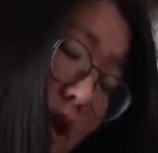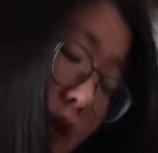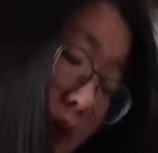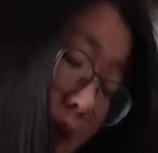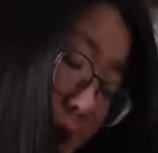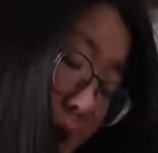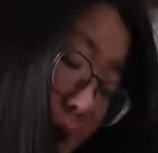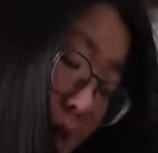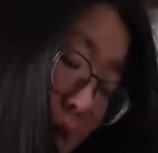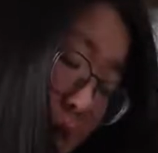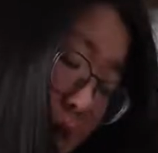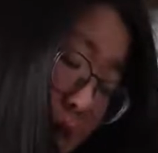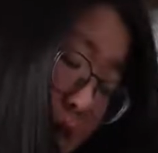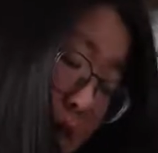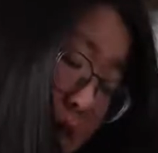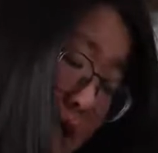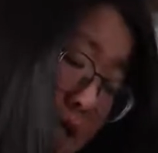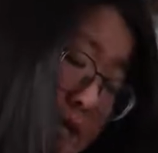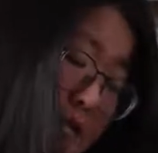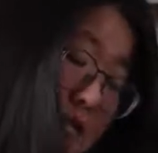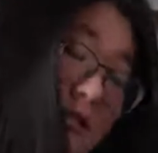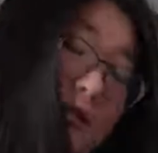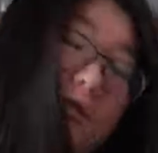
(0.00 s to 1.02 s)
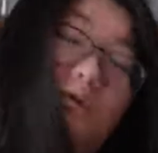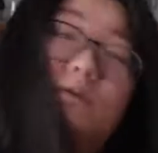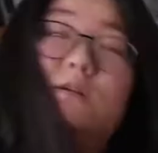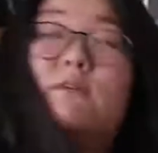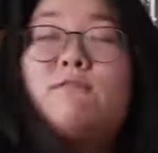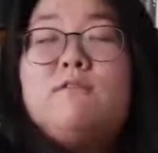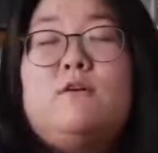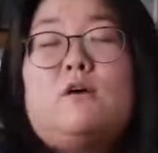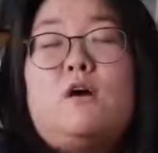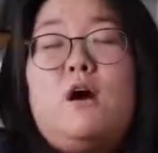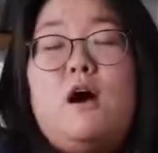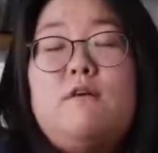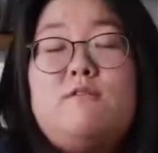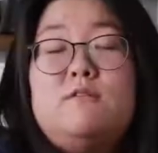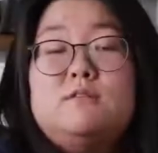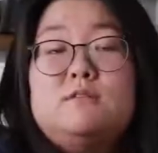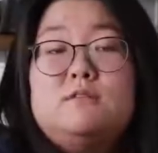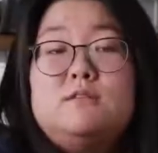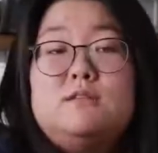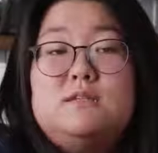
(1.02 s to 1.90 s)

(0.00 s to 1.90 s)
hey, I'm gonna taste 2 different coffees